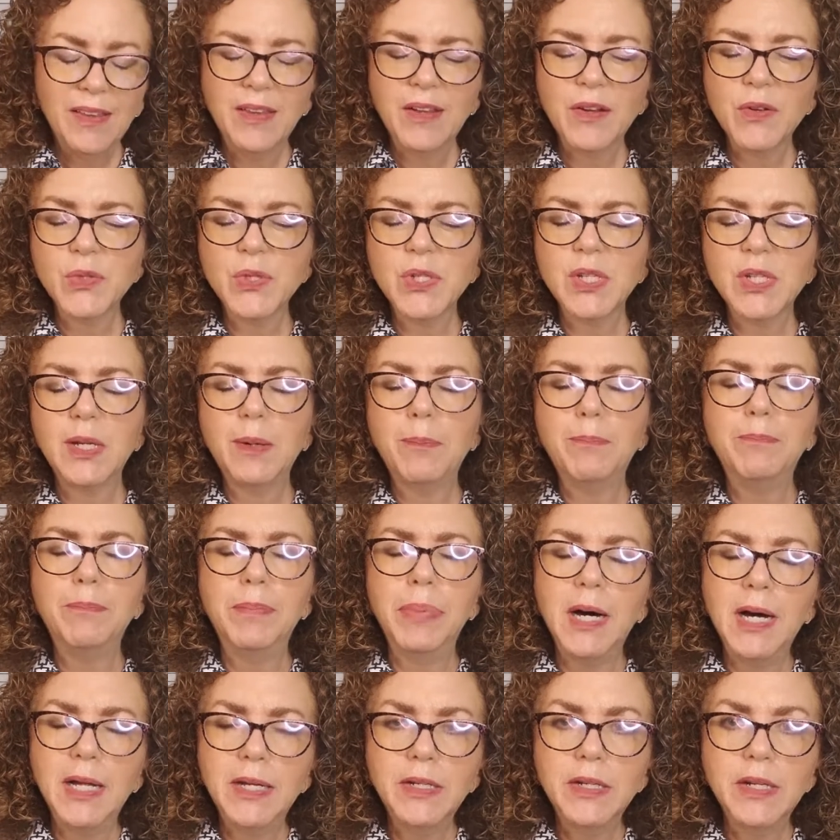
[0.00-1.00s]
There's an
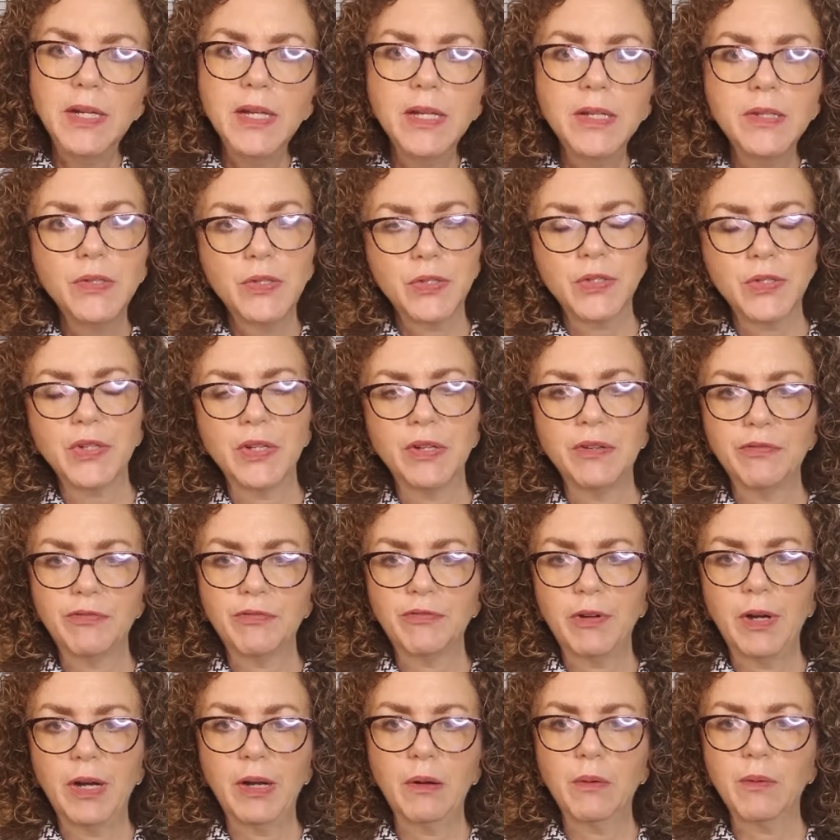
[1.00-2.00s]
abundance of
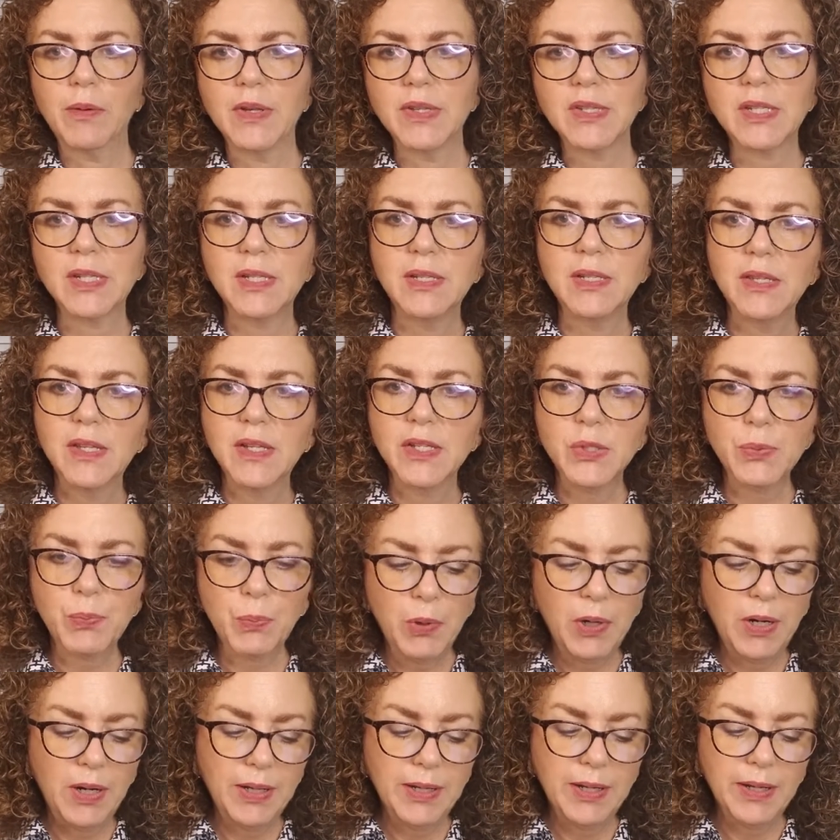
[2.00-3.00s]
fragrance in this
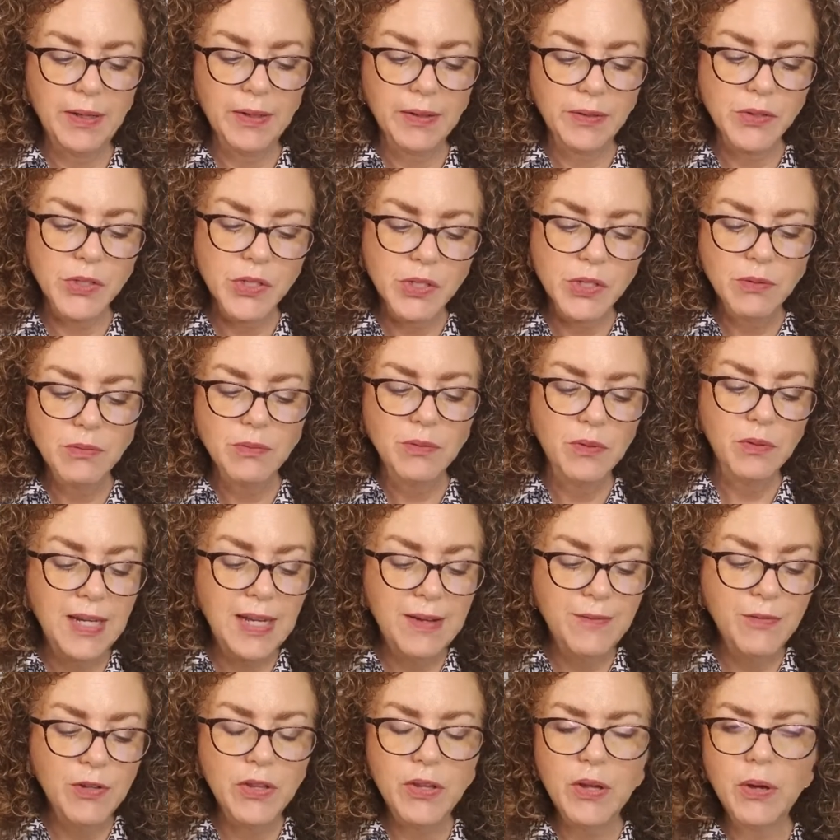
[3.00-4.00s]
product,
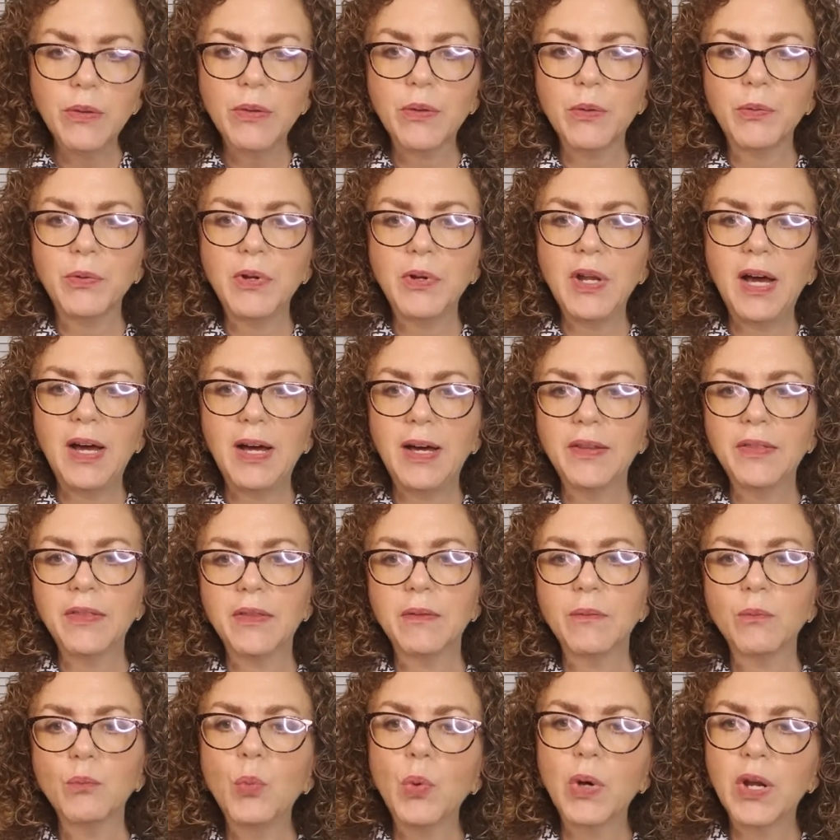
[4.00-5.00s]
even though they're not
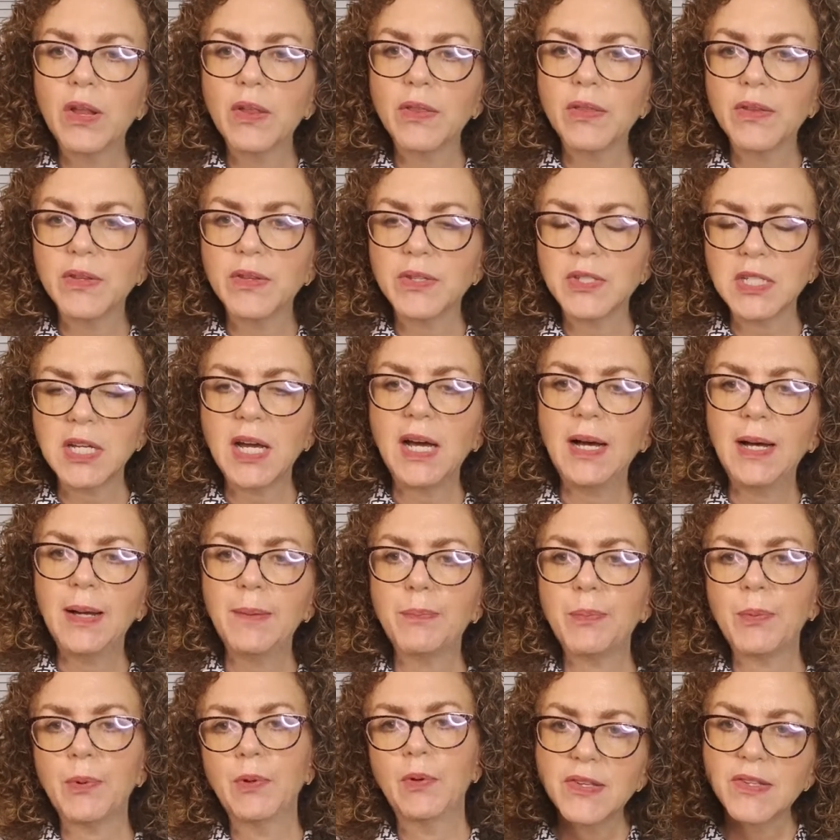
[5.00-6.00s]
one of the
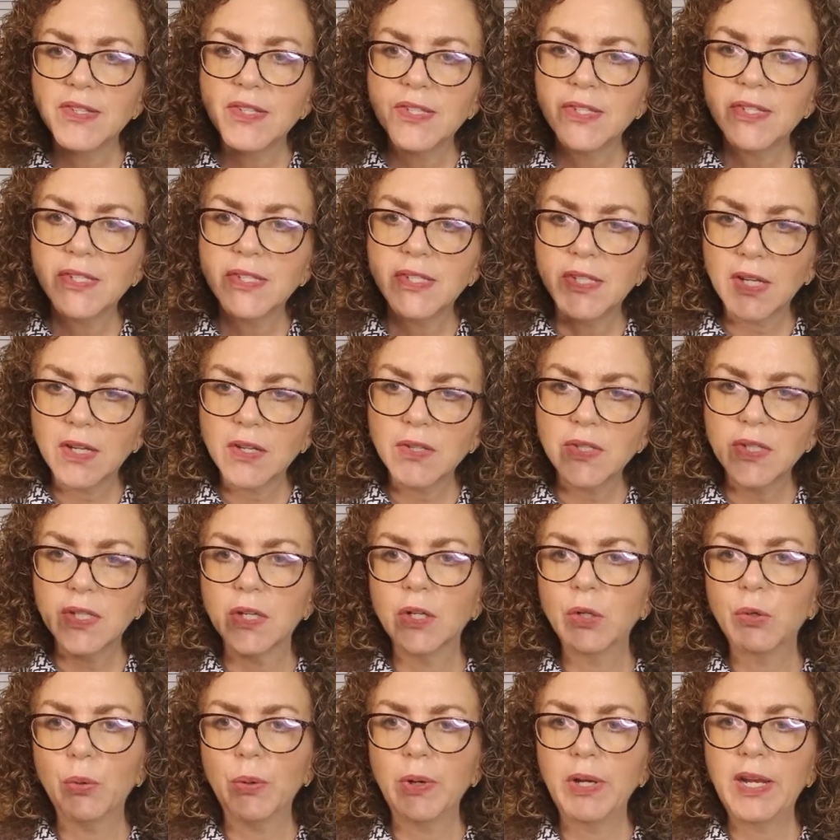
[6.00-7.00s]
top 6
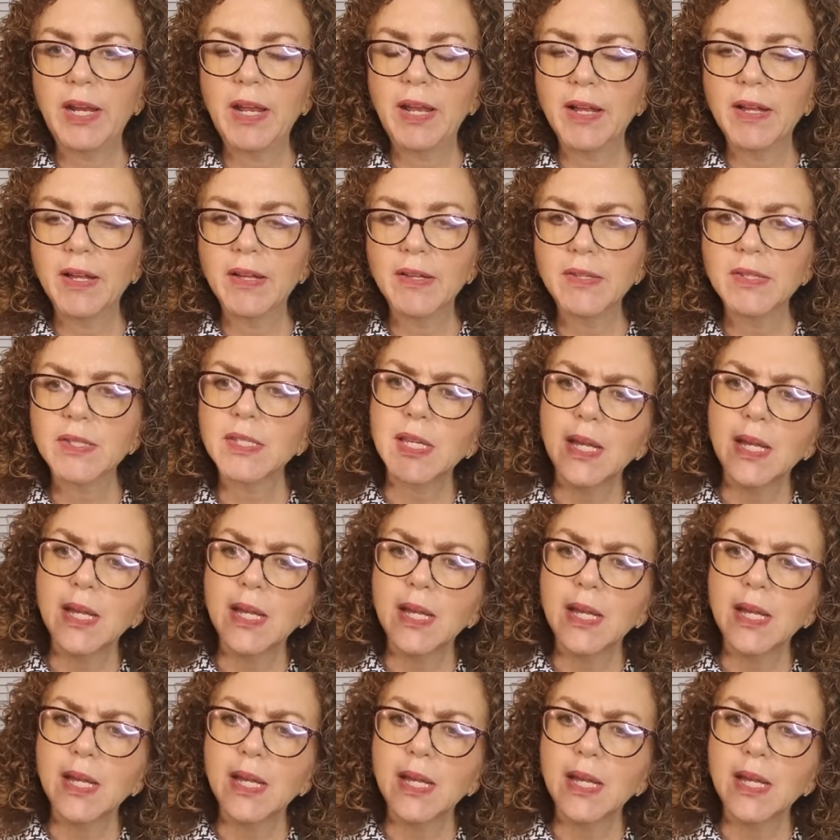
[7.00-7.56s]
ingredients.